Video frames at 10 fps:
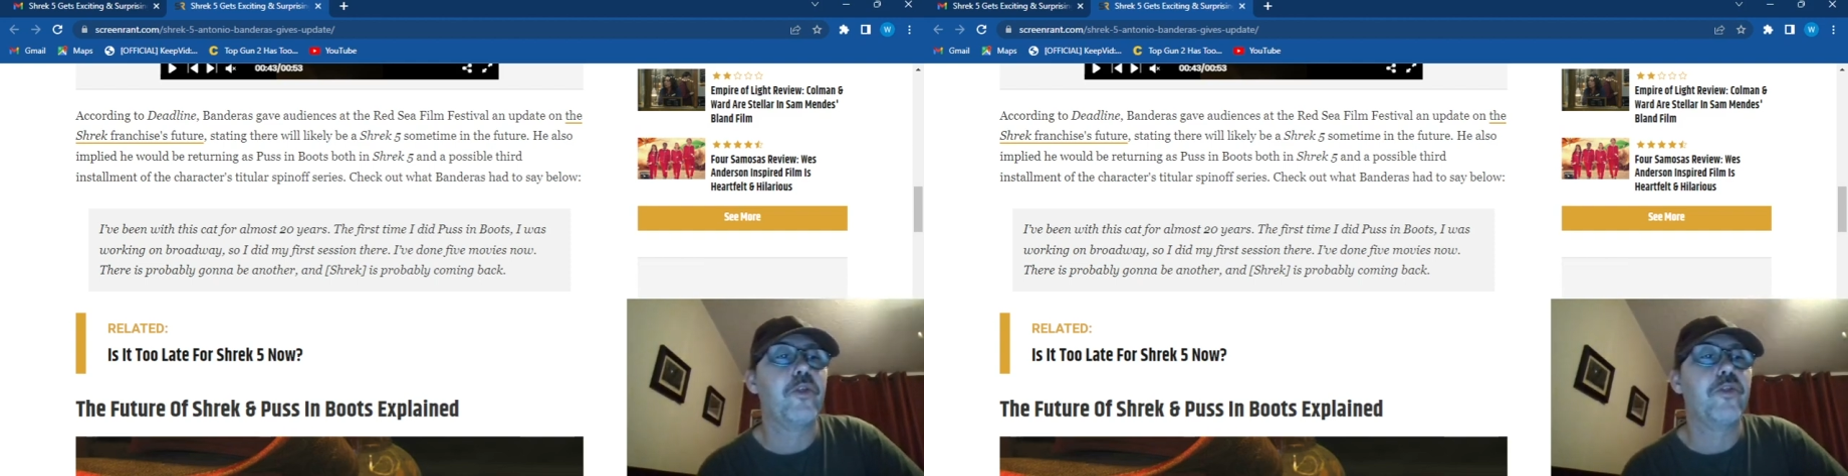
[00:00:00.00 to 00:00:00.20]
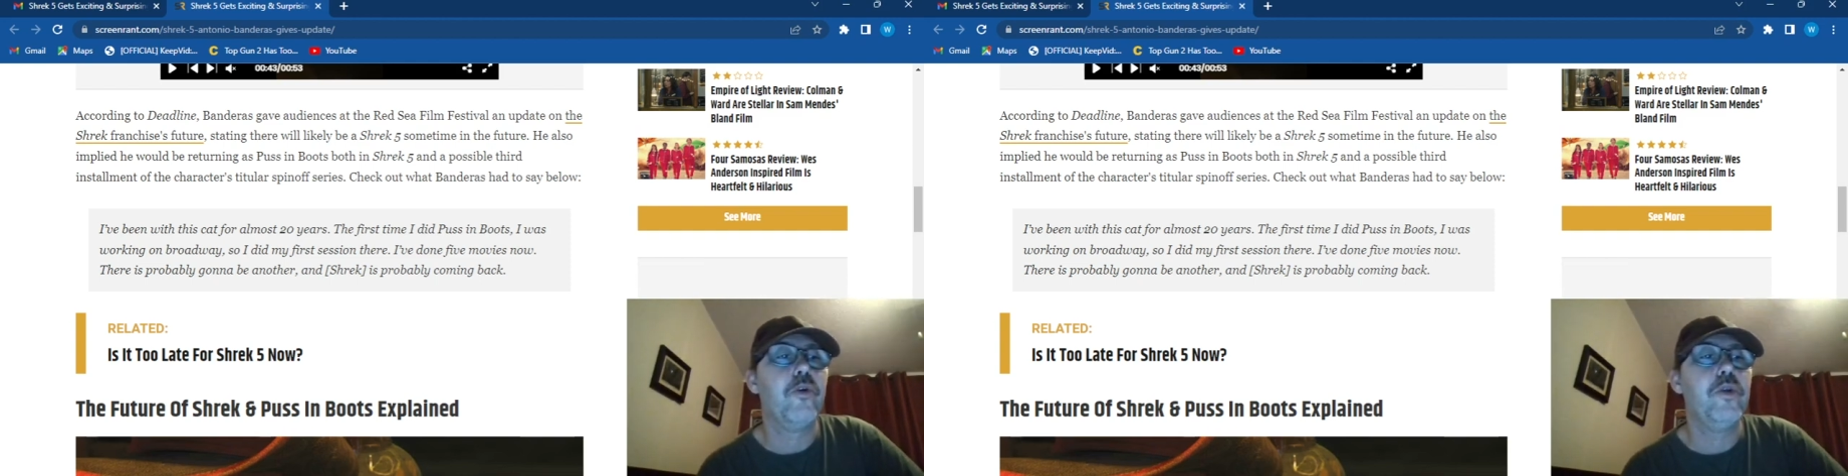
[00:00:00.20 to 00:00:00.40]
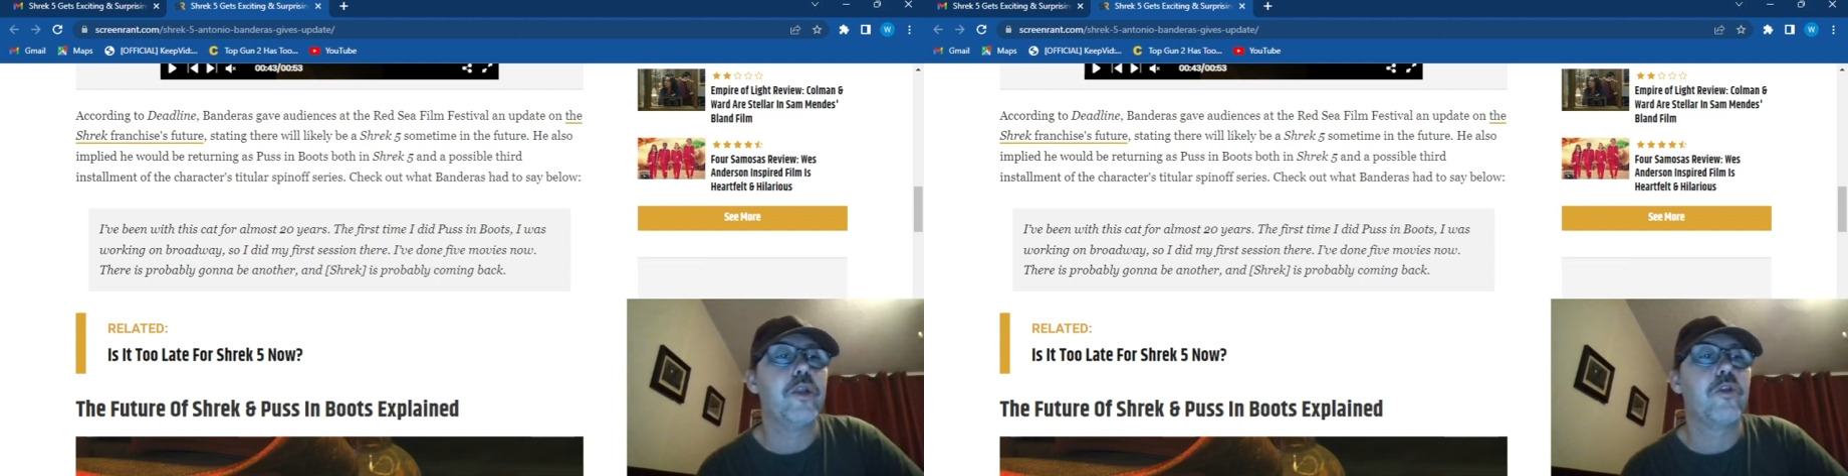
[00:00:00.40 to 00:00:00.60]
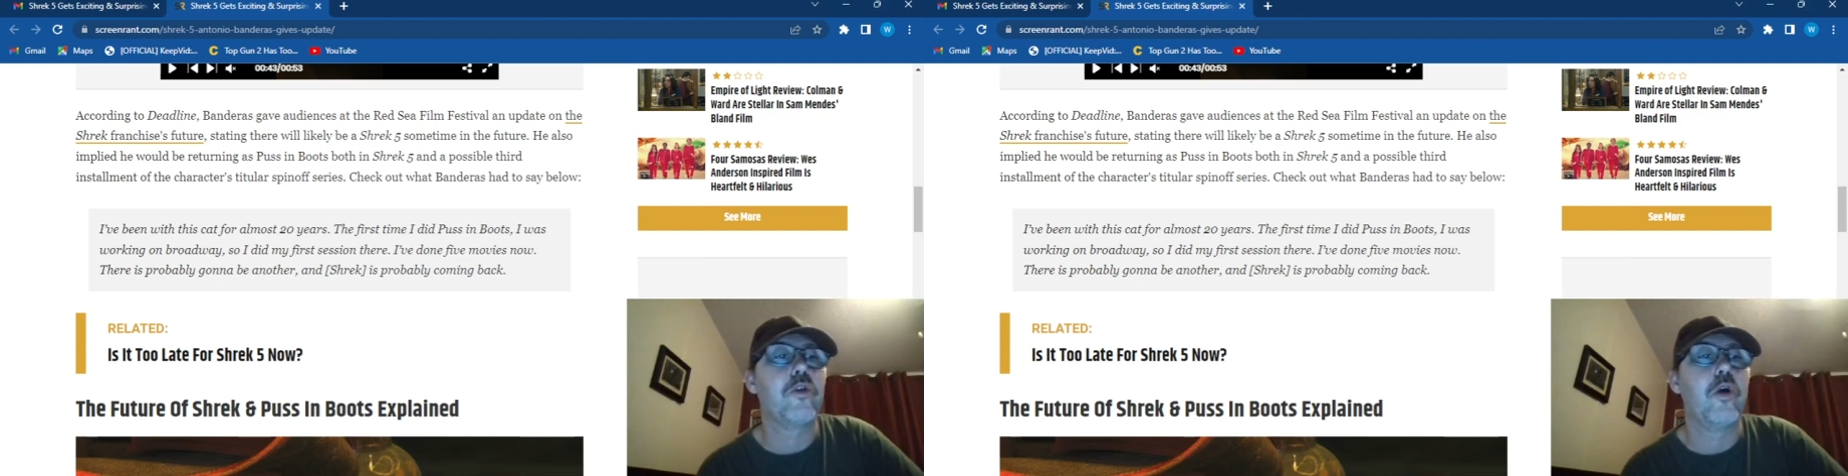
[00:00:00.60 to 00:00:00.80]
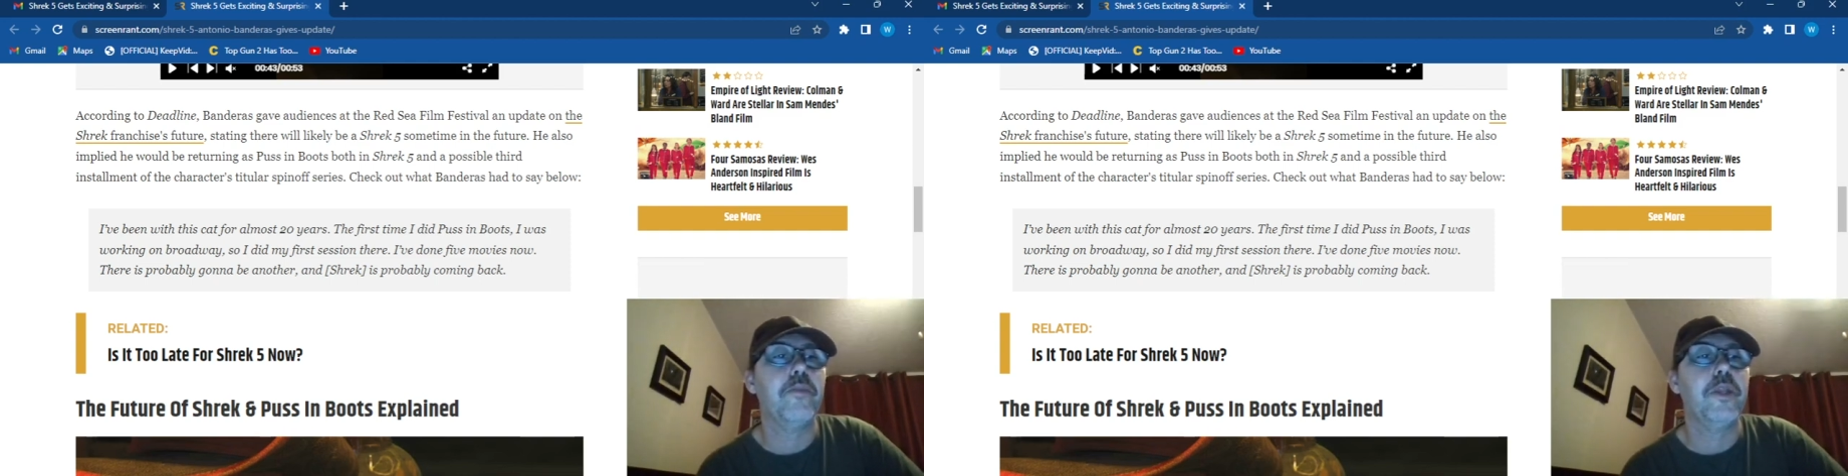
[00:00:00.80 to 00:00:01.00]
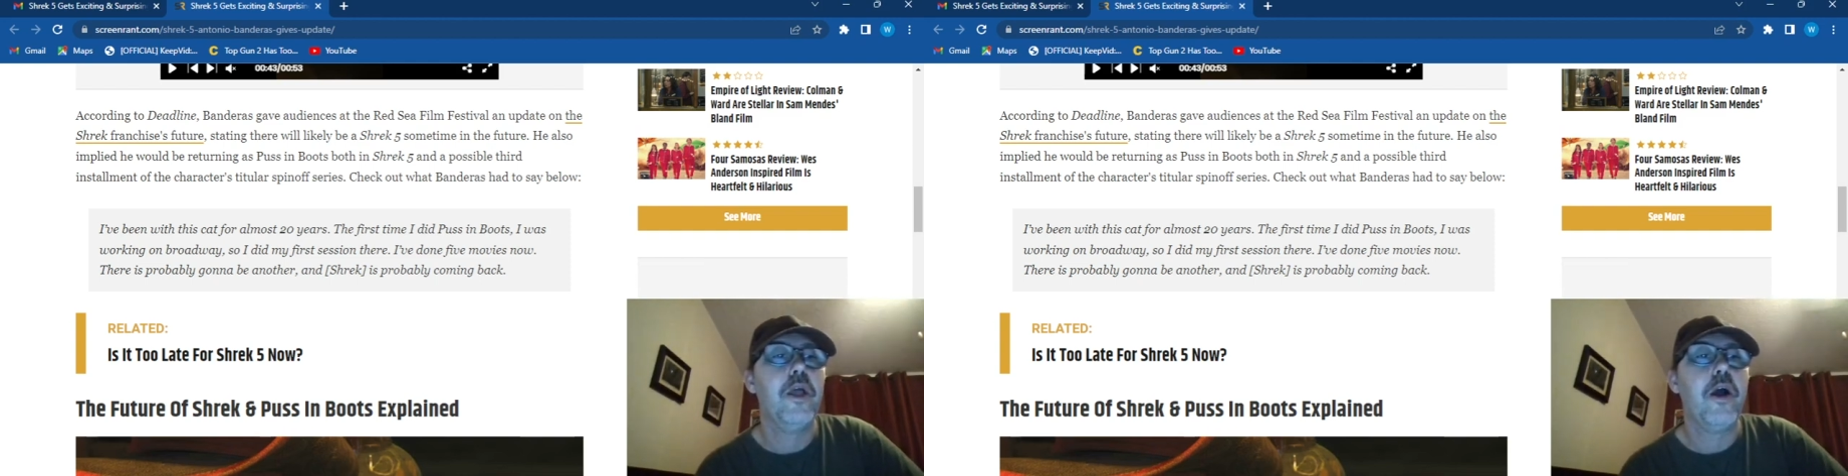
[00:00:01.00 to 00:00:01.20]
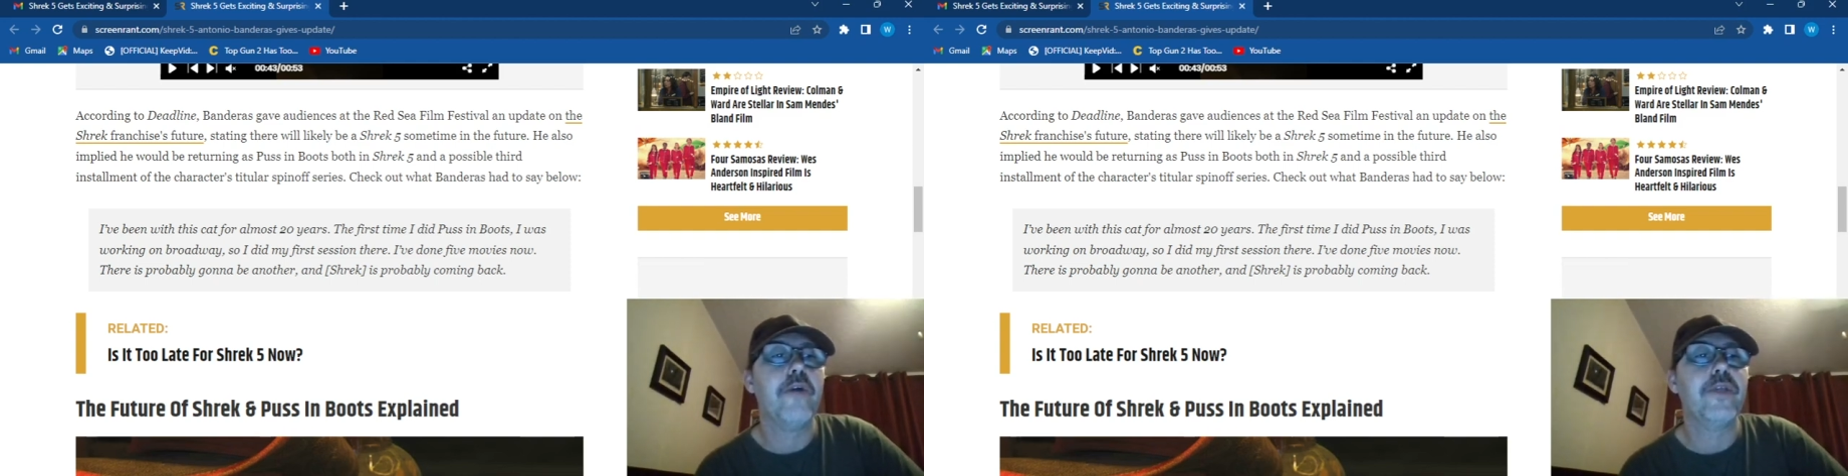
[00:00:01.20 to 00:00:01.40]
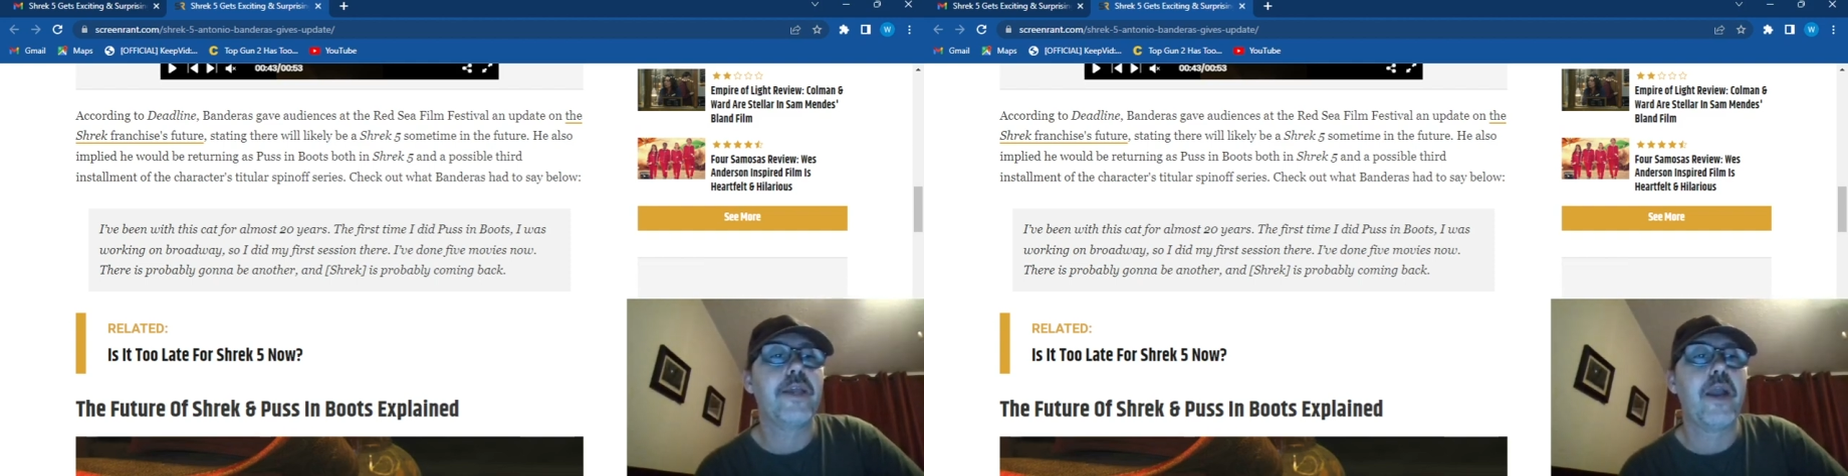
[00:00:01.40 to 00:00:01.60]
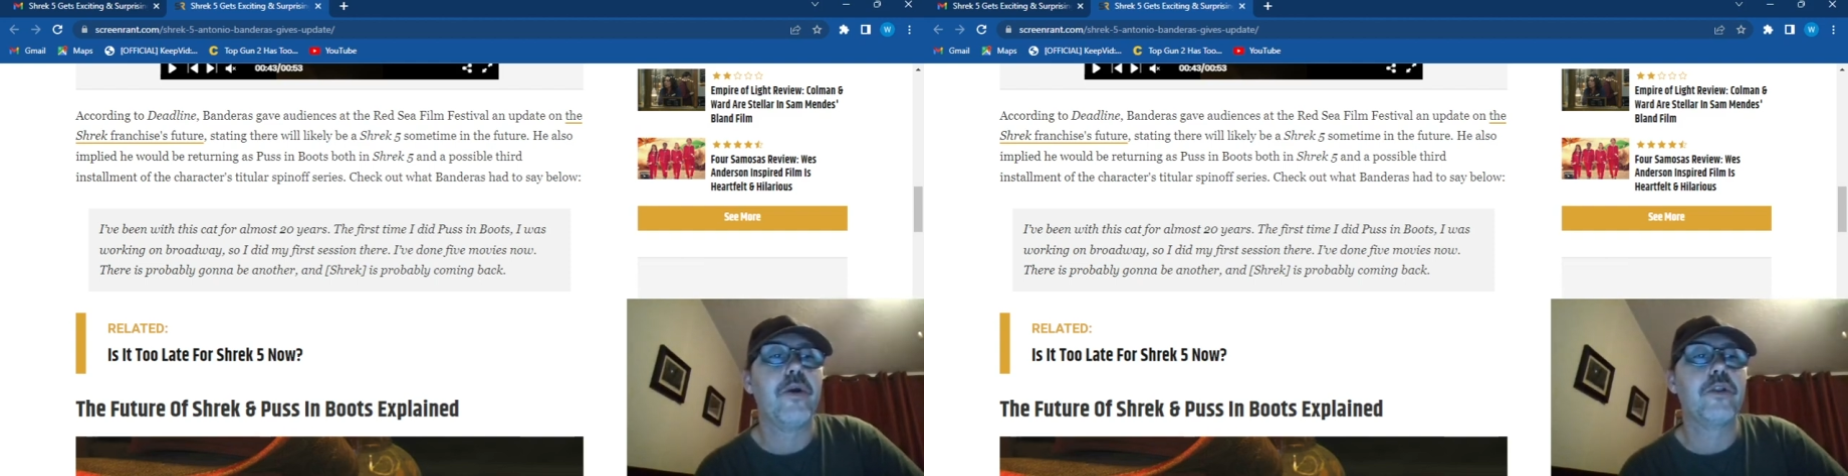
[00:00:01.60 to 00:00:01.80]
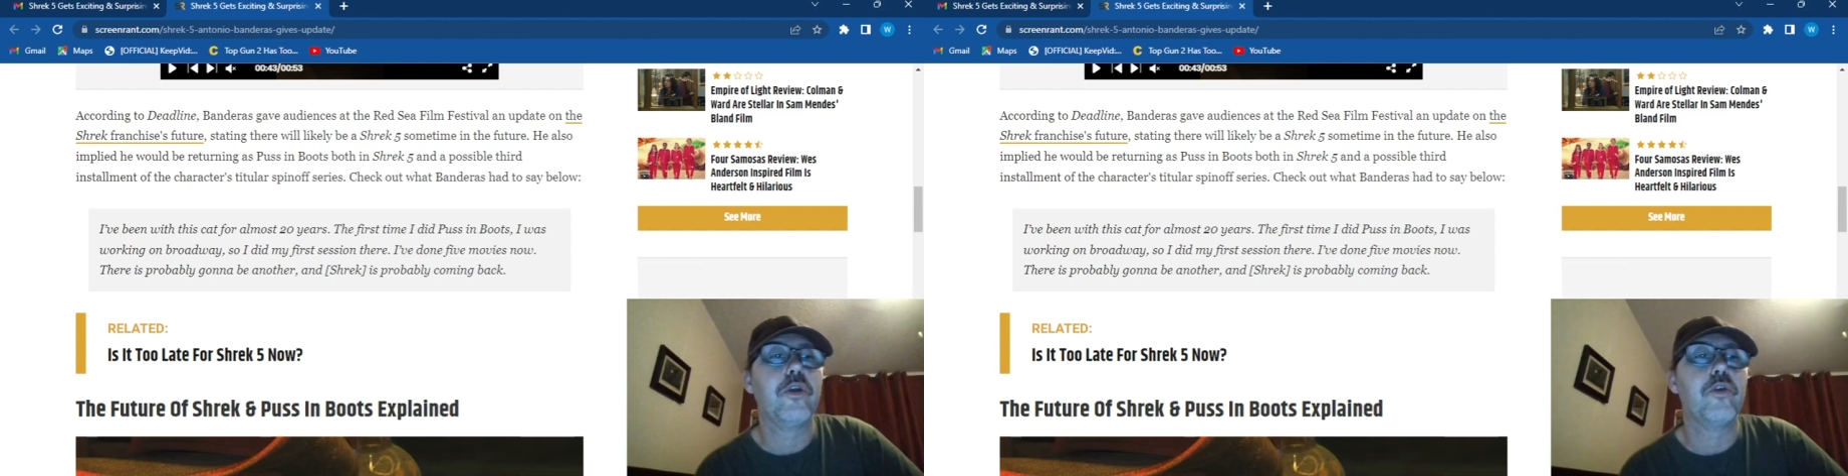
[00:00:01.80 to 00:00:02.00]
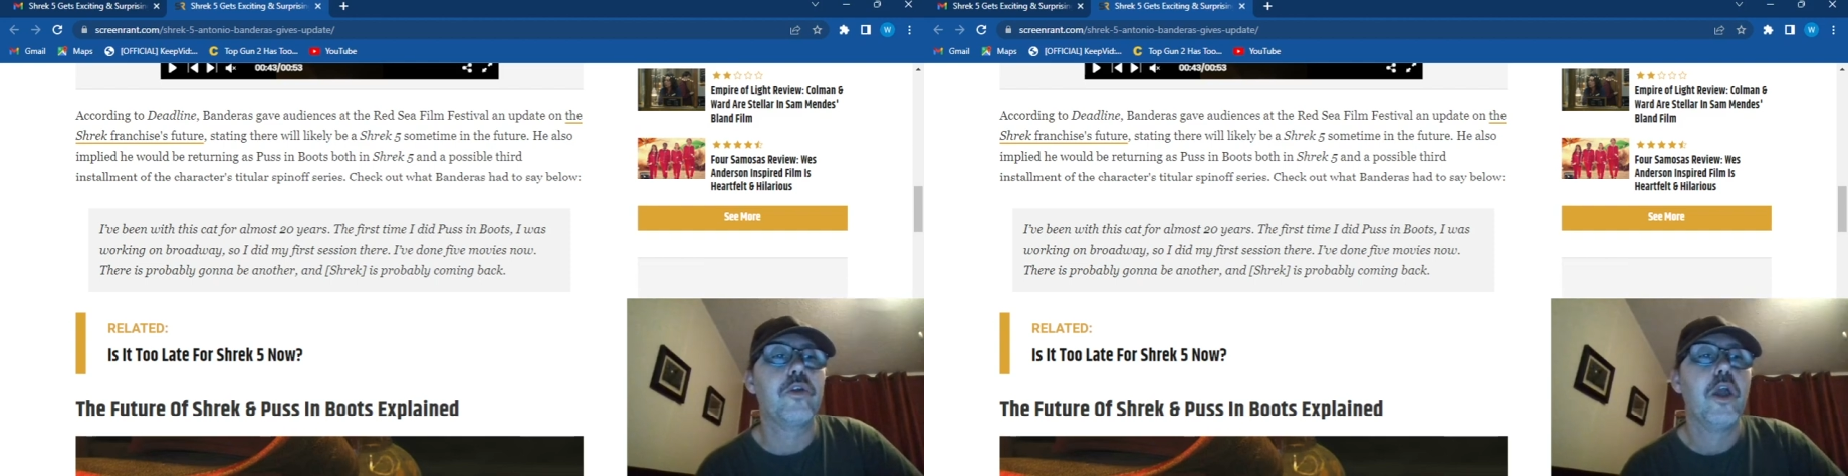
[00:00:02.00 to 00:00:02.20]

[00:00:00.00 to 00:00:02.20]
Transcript: third installment of the character's